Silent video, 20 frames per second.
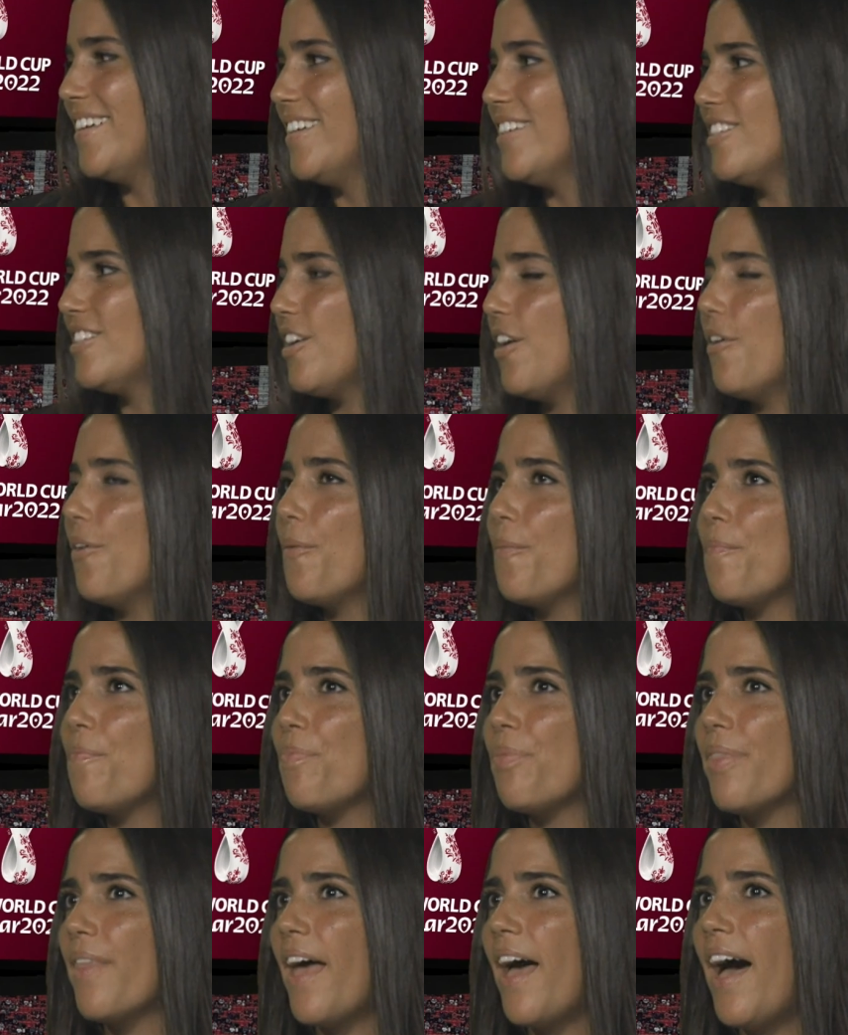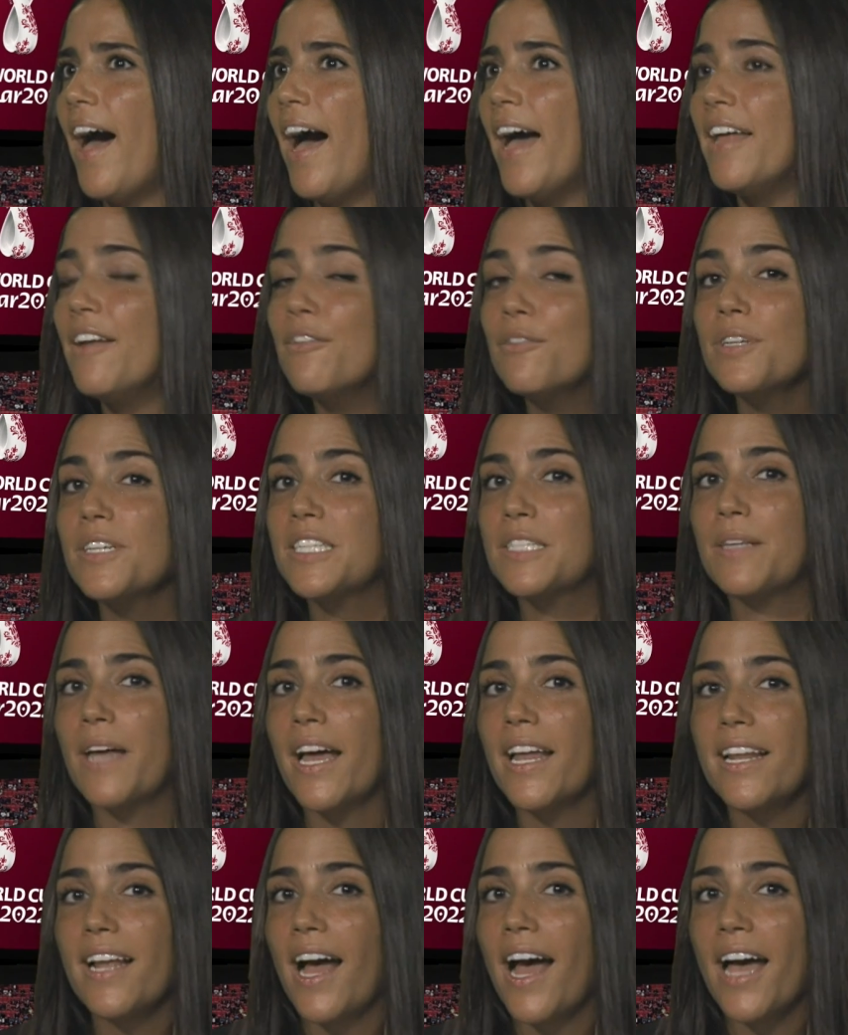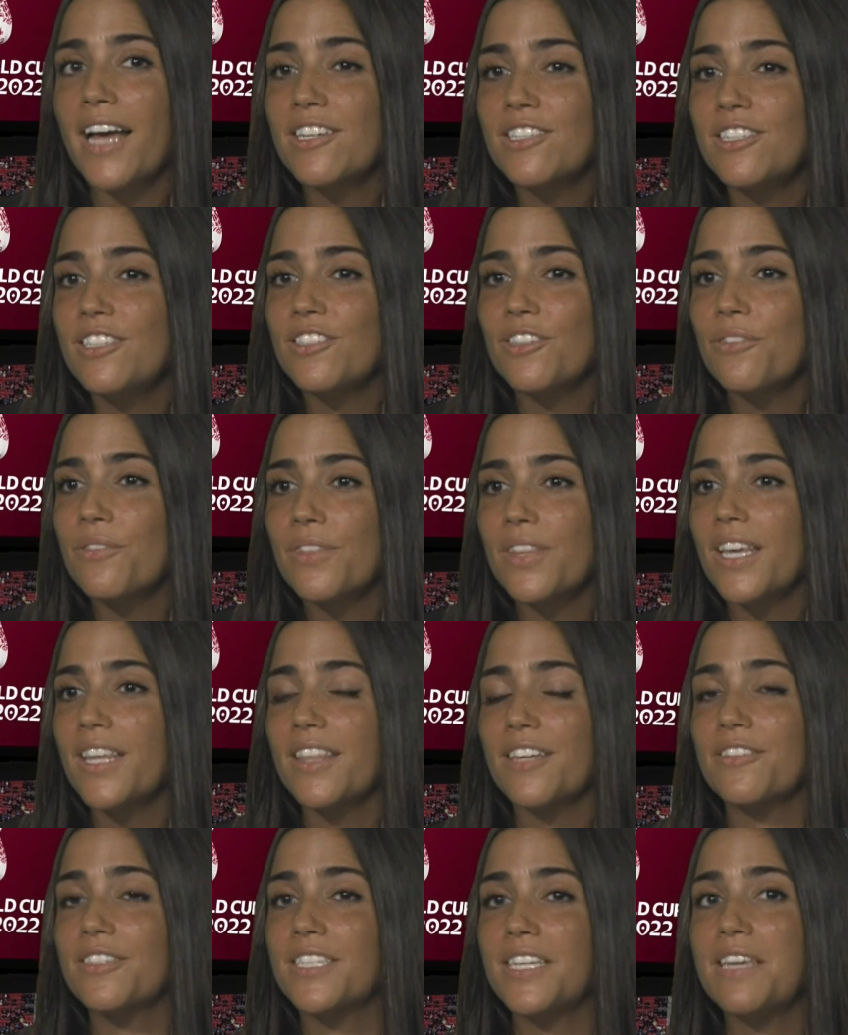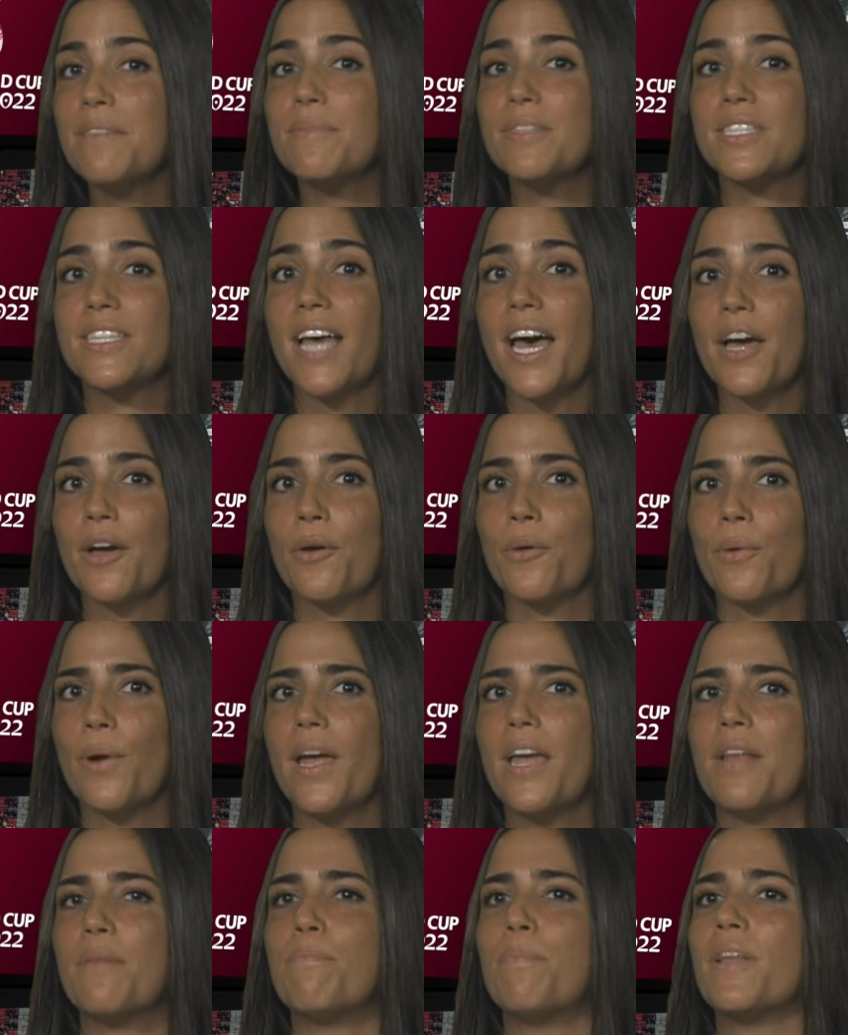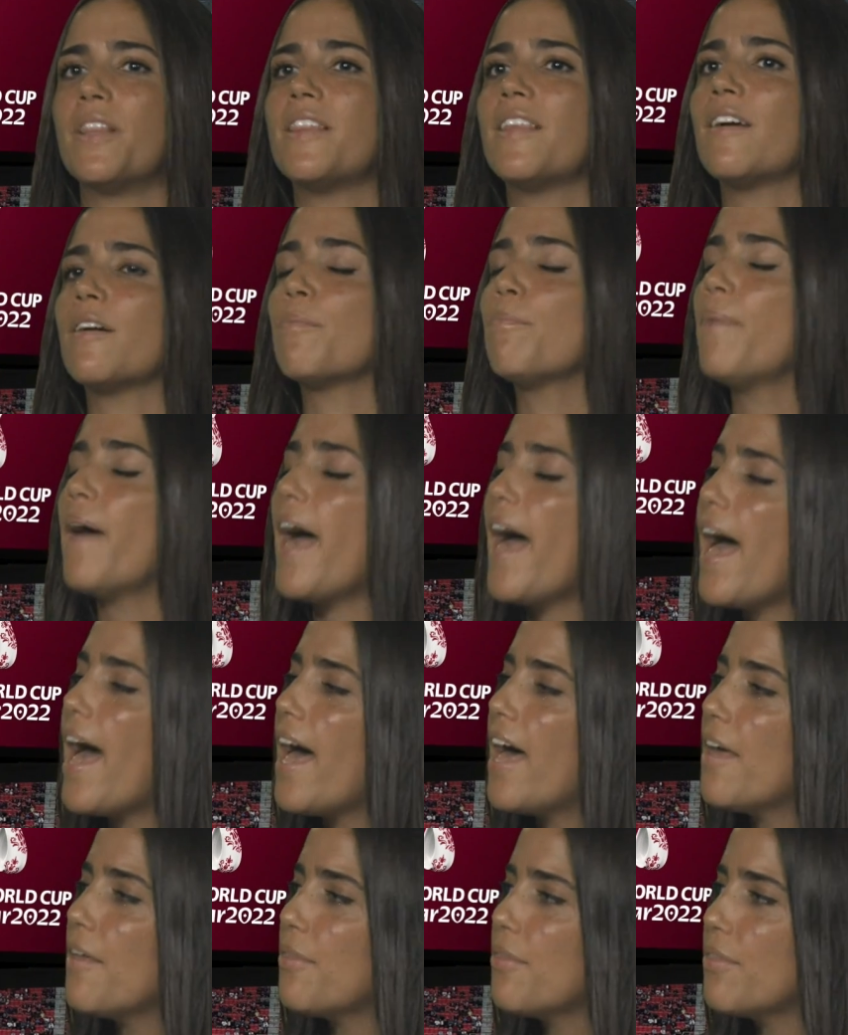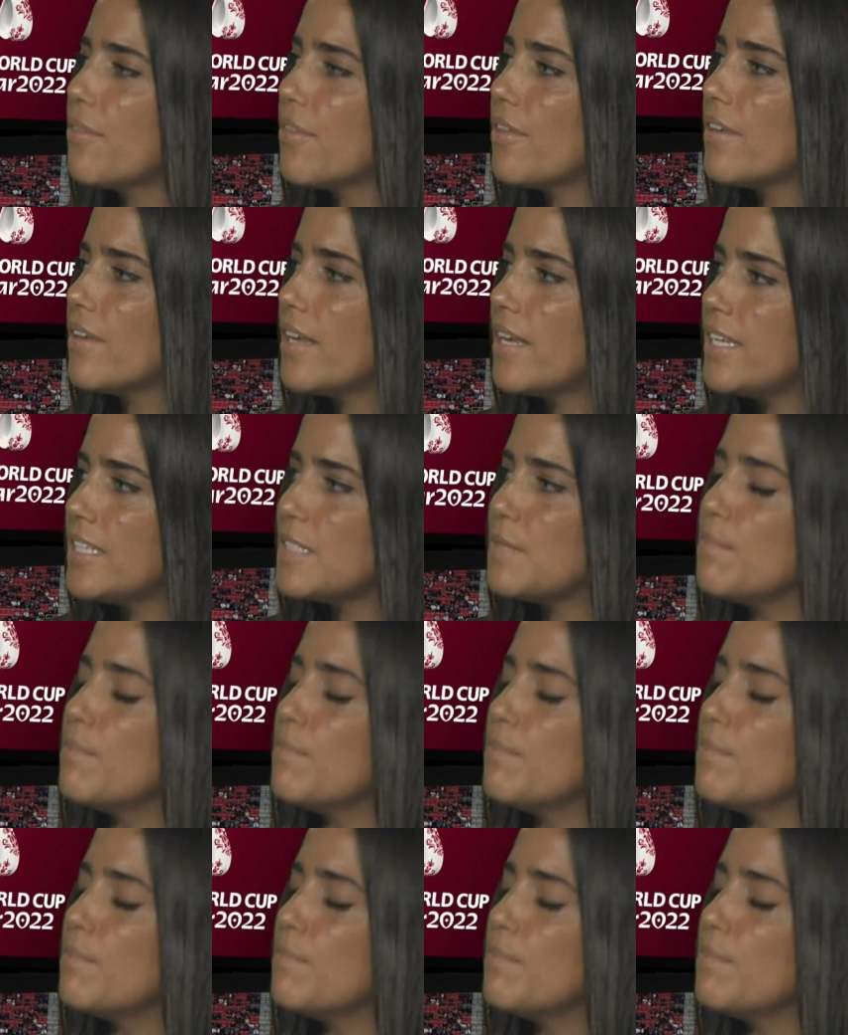So I actually don't think their team is that great, but their path is